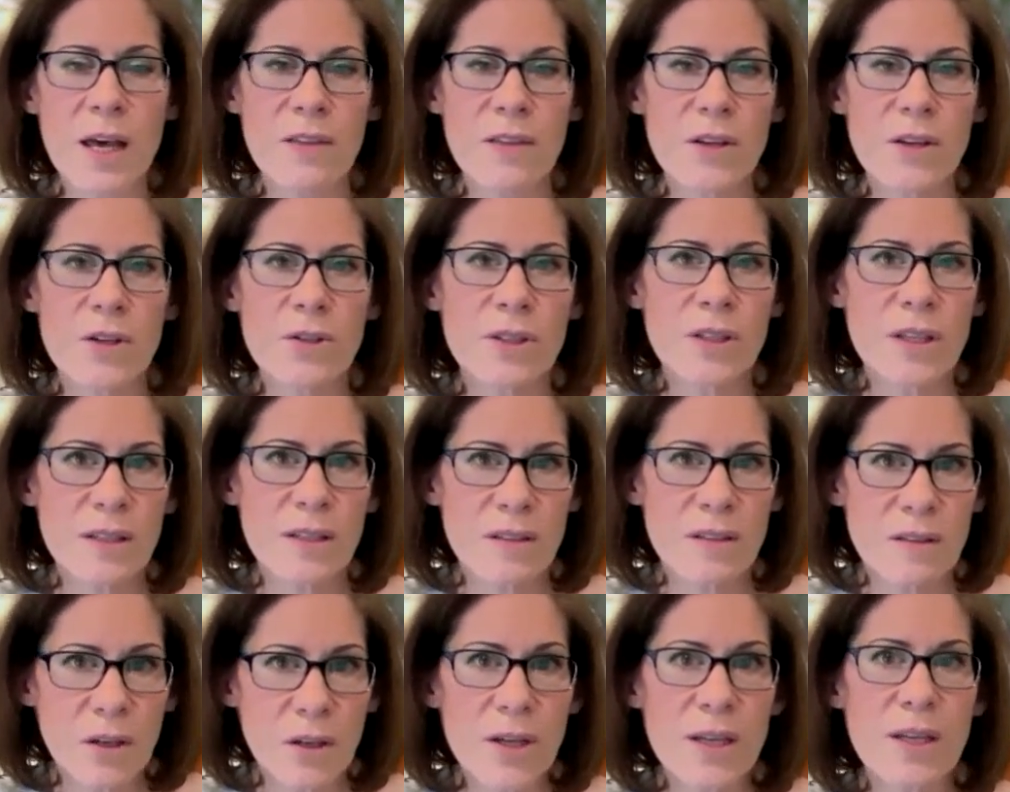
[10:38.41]
There
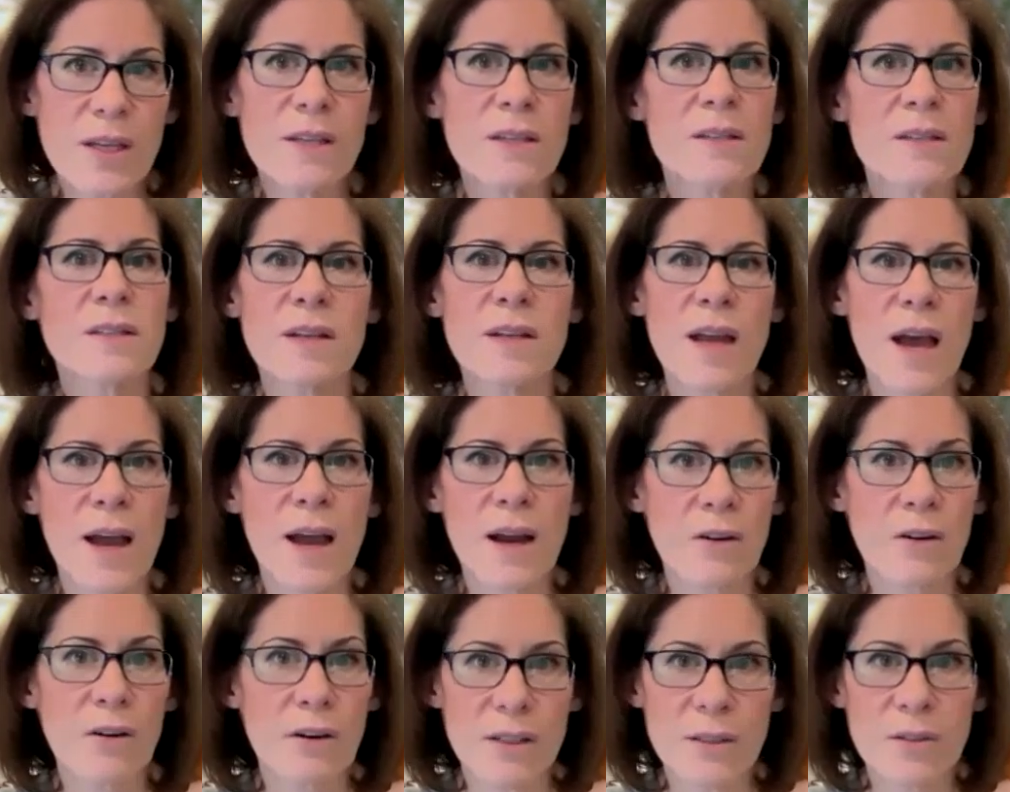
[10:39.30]
is an
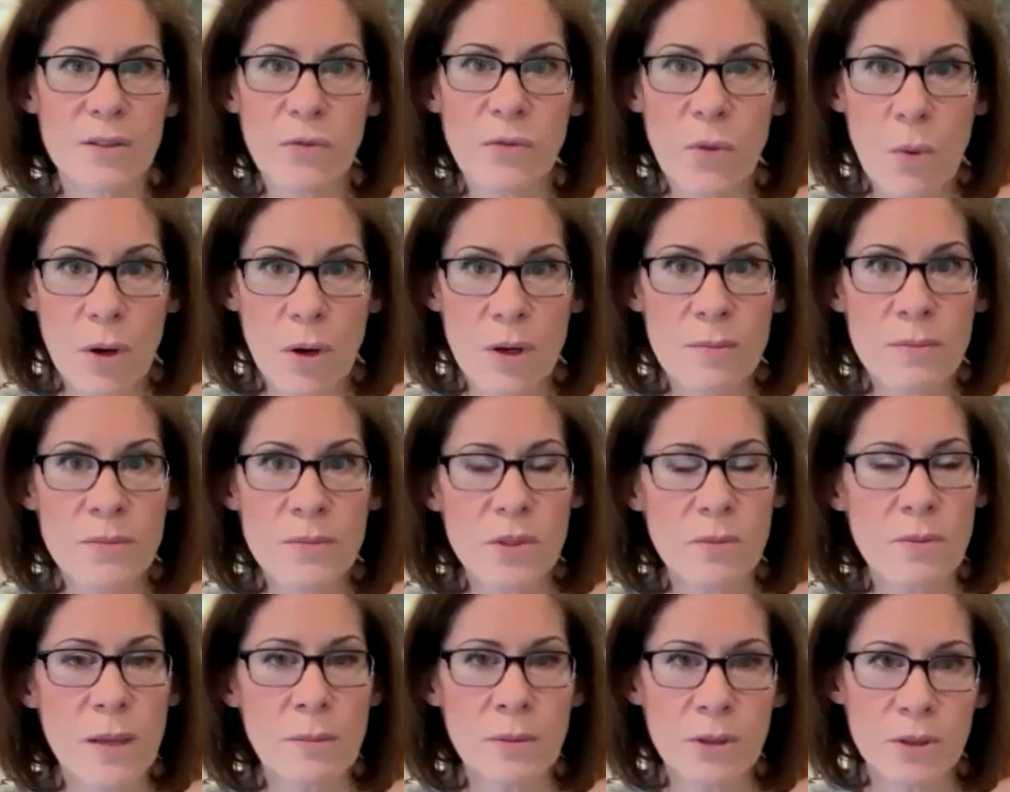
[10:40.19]
IRS form
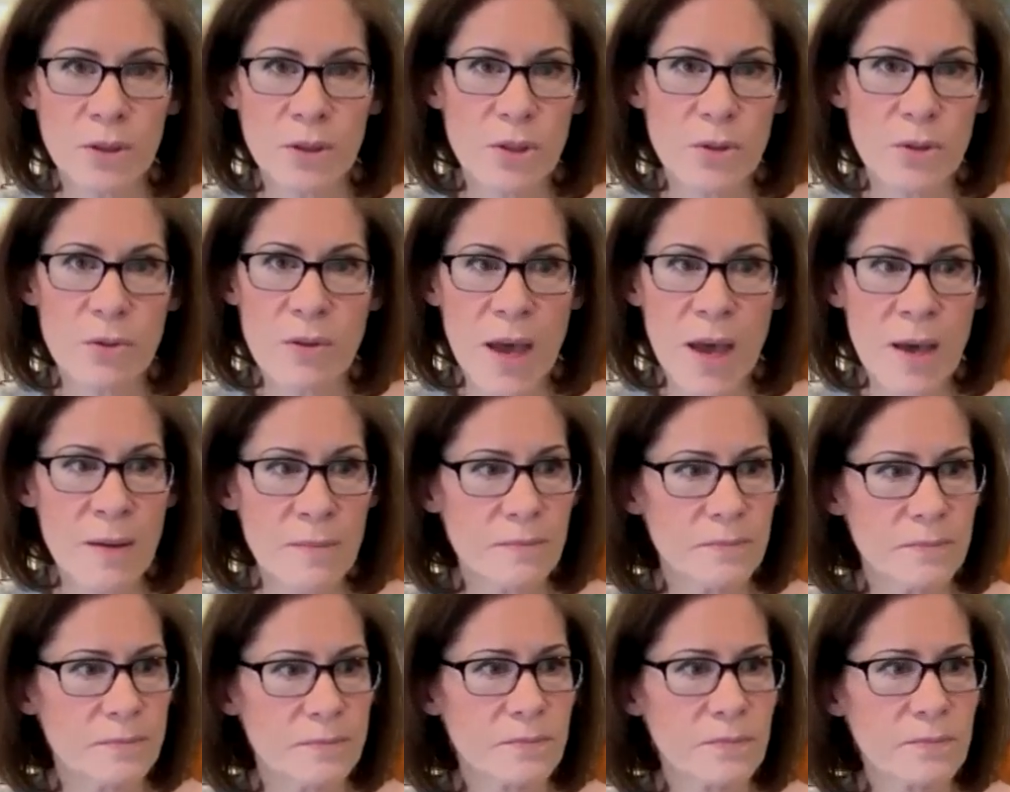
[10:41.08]
to be able to do that.
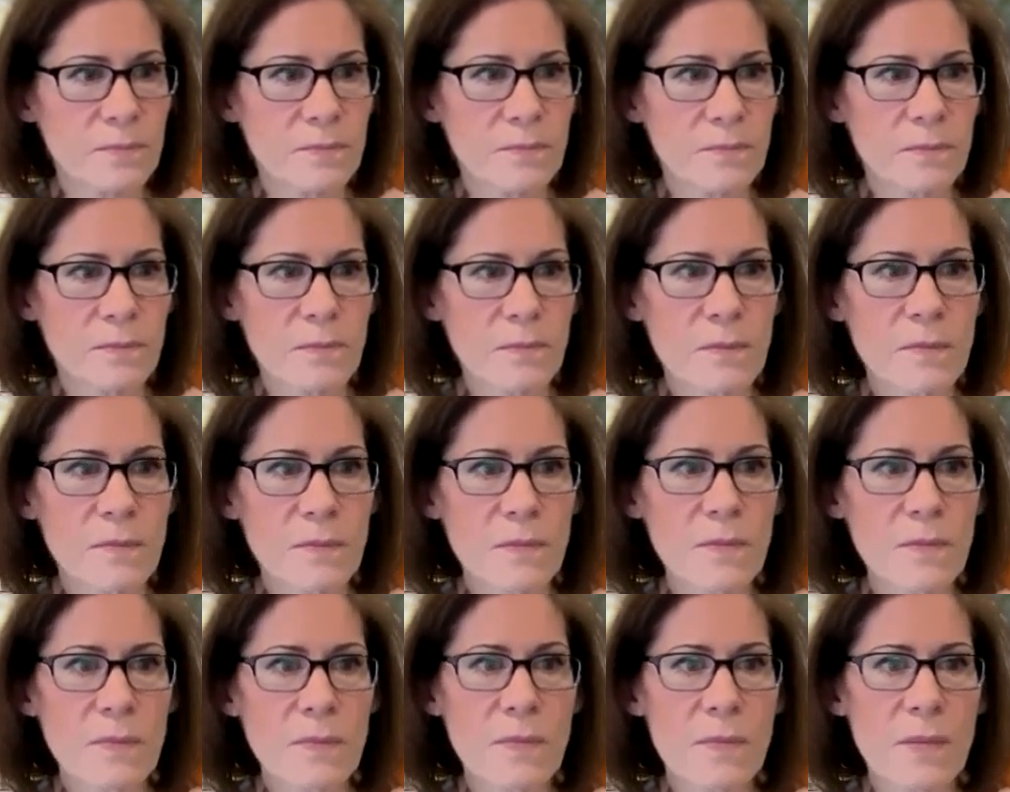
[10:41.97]

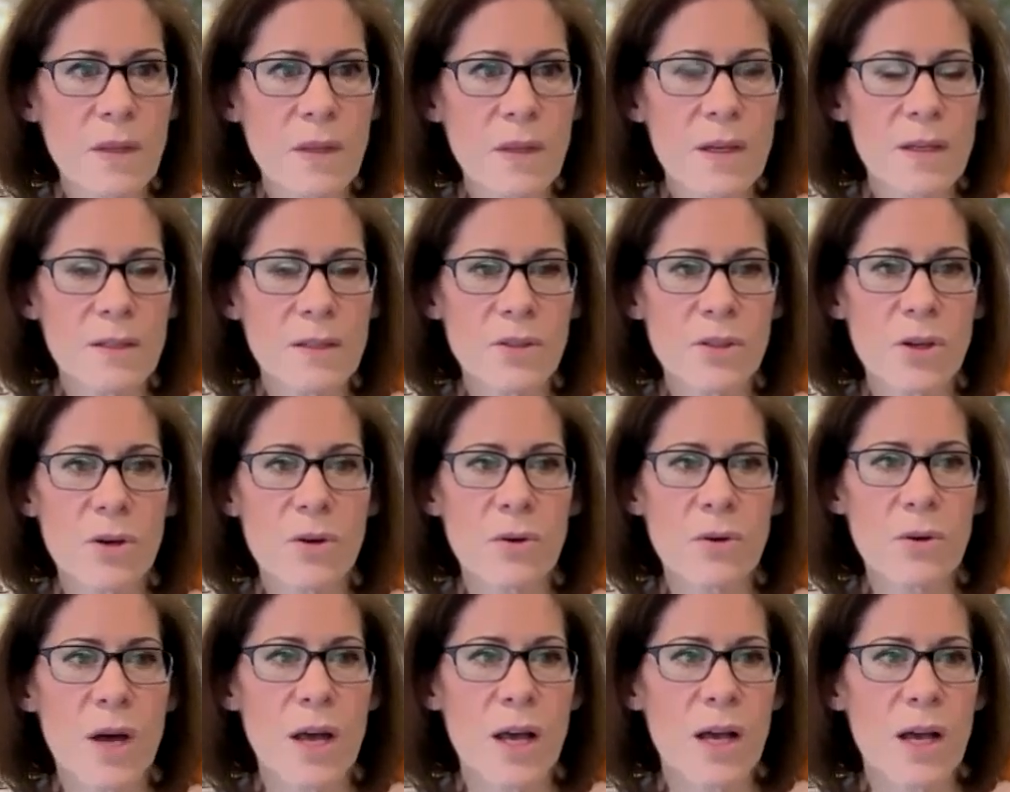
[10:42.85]
And
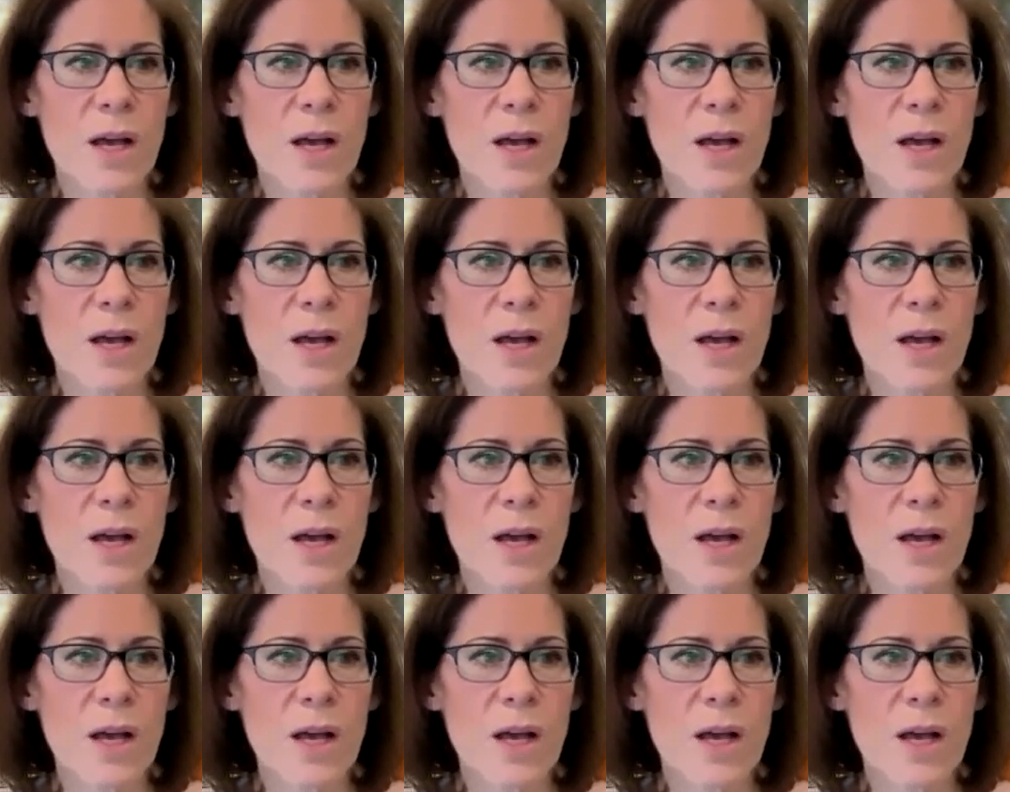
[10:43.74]
so